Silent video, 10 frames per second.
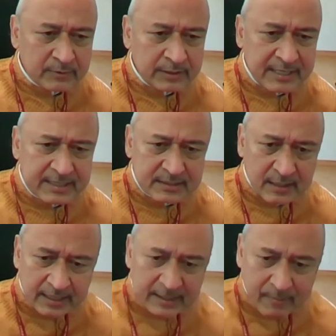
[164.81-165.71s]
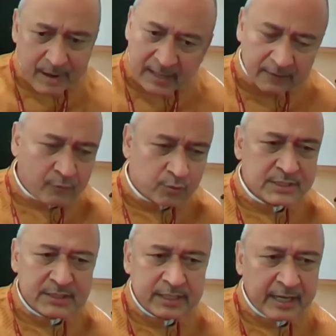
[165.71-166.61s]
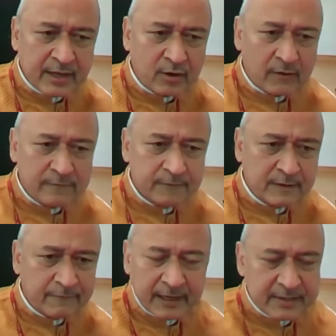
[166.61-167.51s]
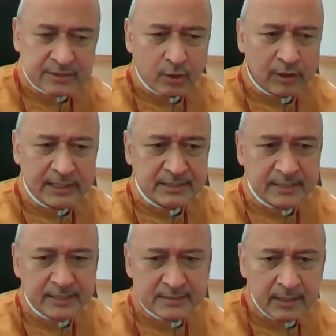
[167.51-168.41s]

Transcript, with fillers: these let the market forces take care of the fares and all these things.